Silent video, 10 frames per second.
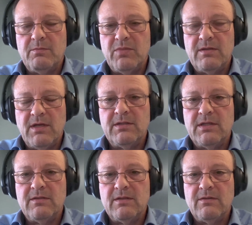been
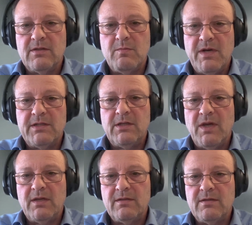done in the smart
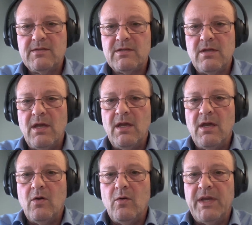incubators,
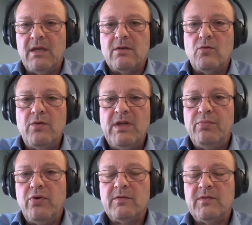we get a
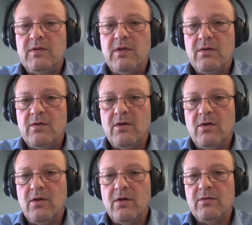report
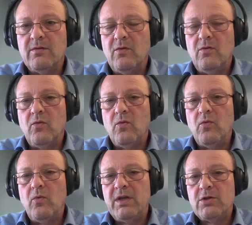on
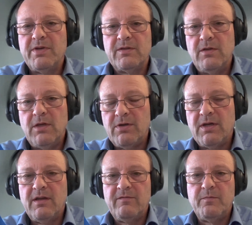which
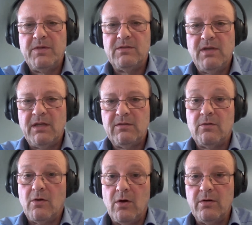bacteria have been
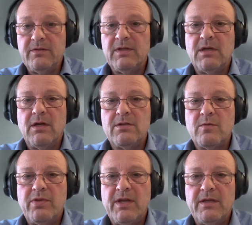detected on that
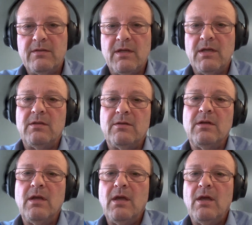culture plate
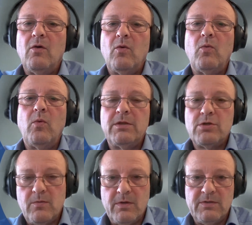in
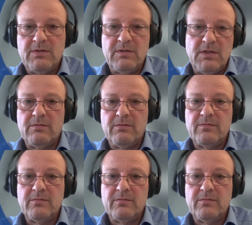which quantity.